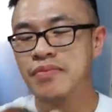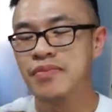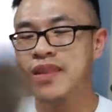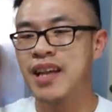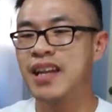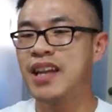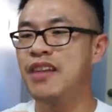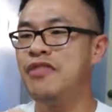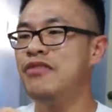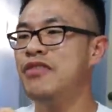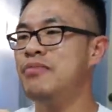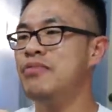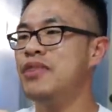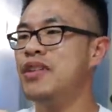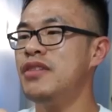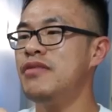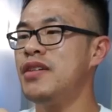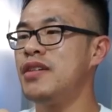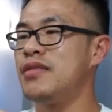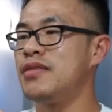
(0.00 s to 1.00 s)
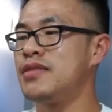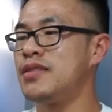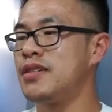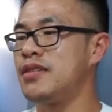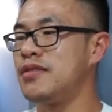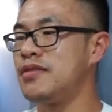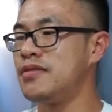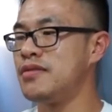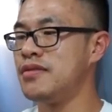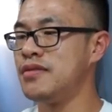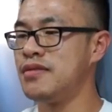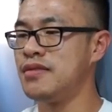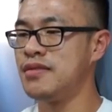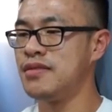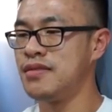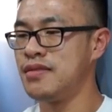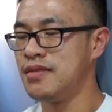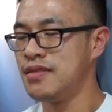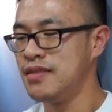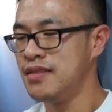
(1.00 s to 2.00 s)
And they fit pretty well, so
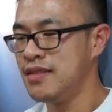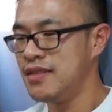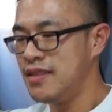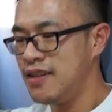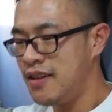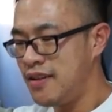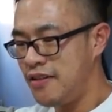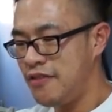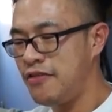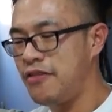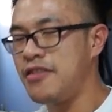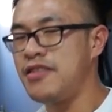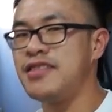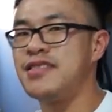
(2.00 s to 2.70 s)
for